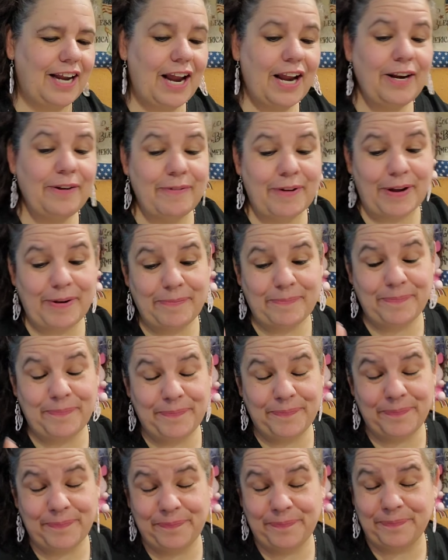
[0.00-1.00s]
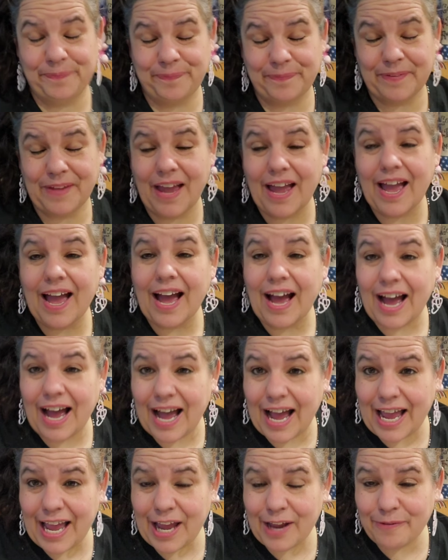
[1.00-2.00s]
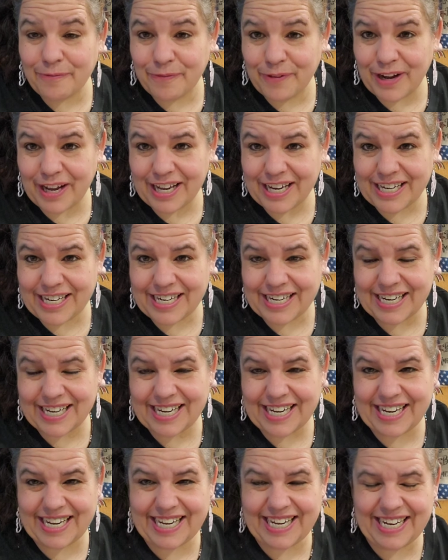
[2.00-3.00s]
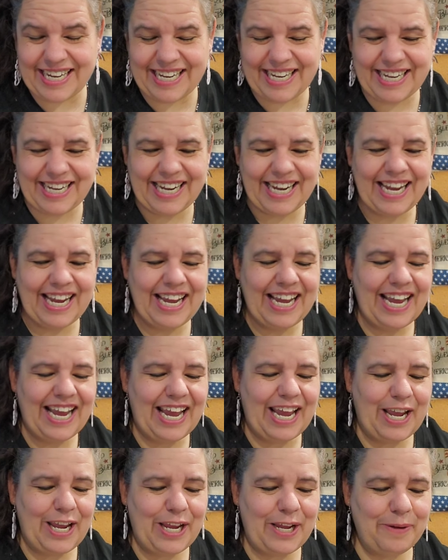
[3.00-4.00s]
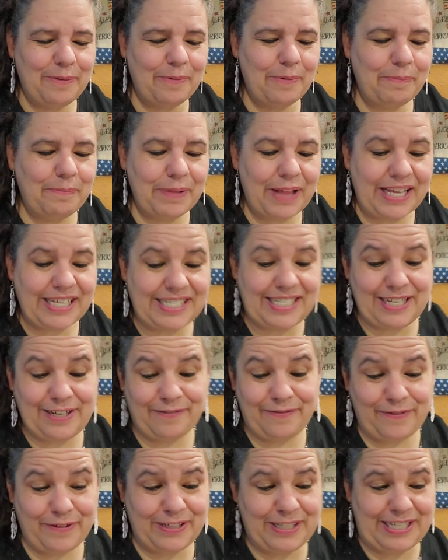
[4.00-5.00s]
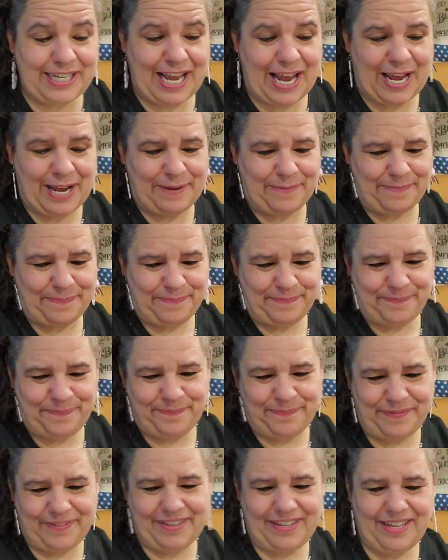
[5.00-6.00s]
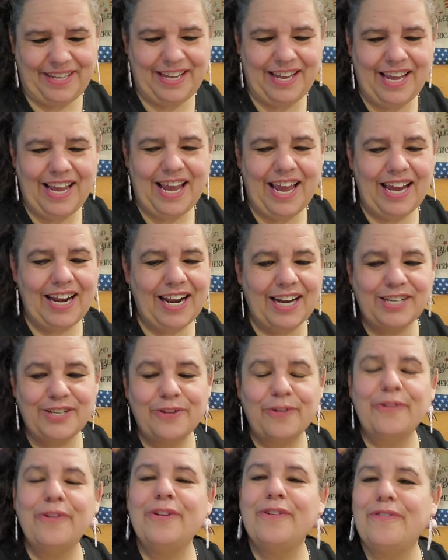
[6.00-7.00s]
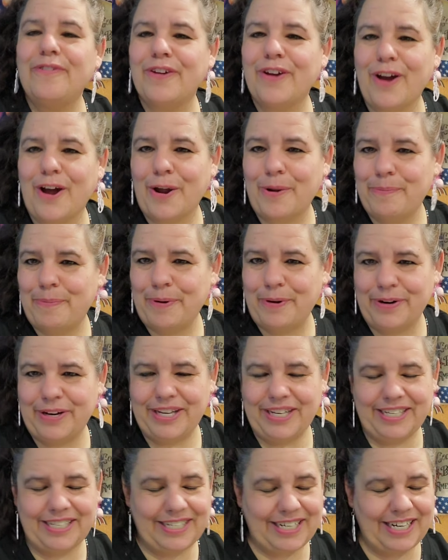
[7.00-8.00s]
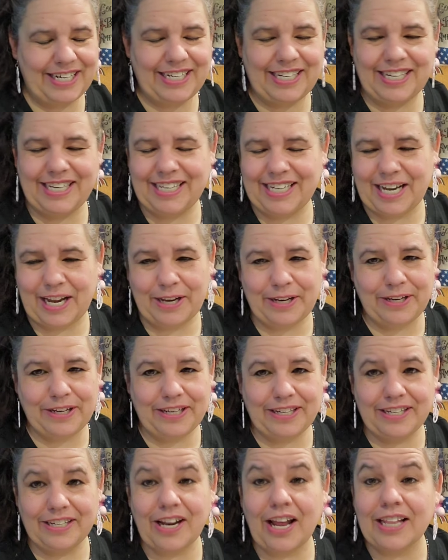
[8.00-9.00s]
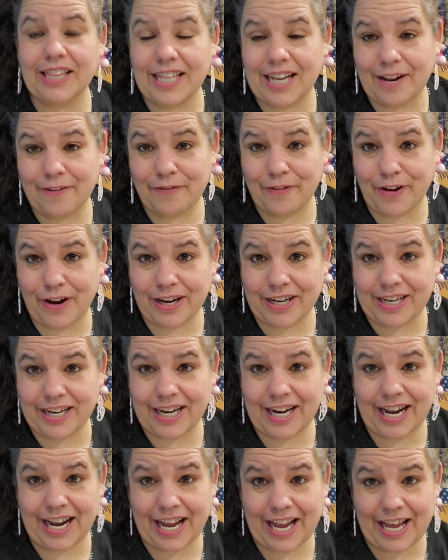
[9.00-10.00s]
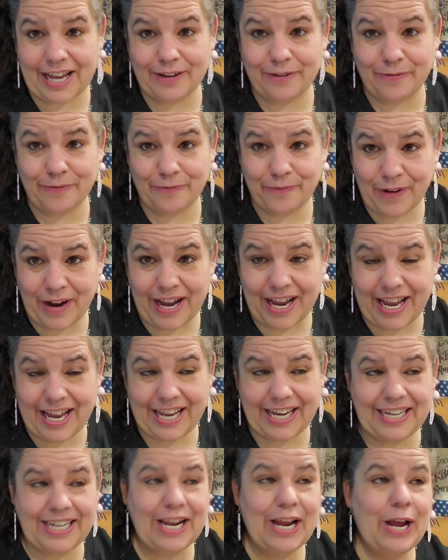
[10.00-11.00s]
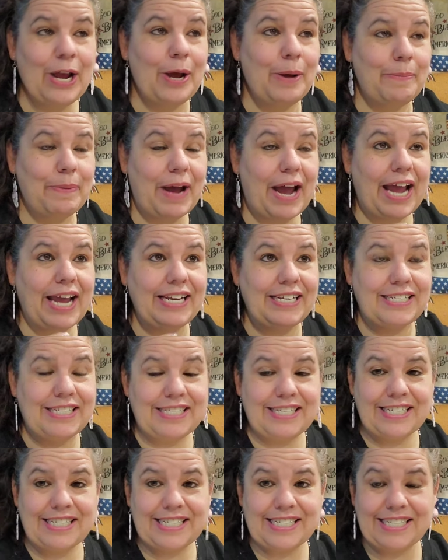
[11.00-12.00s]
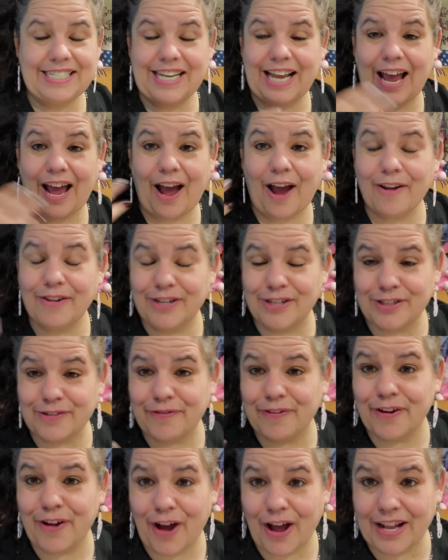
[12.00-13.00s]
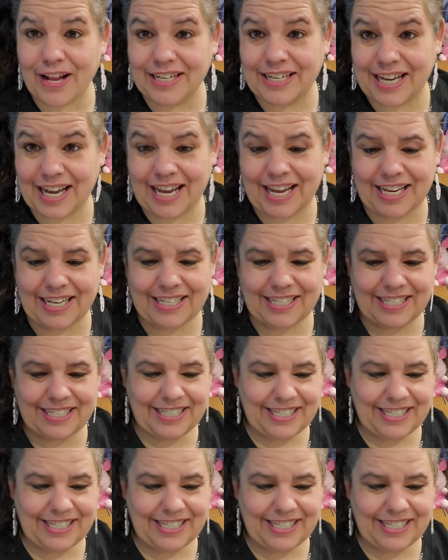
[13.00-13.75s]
anyway, I had won a blessing for Sam, and I totally forgot about it. I did, and not that I forgot that I had one, but I just, I just forgot that